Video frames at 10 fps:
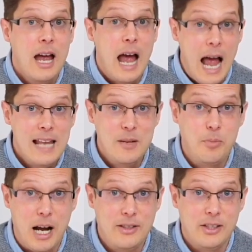and in
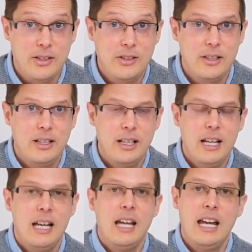practice
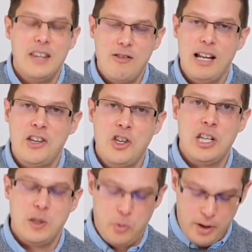in their relationships
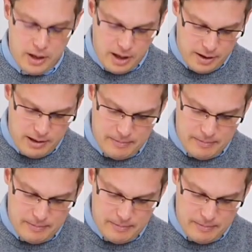with one another.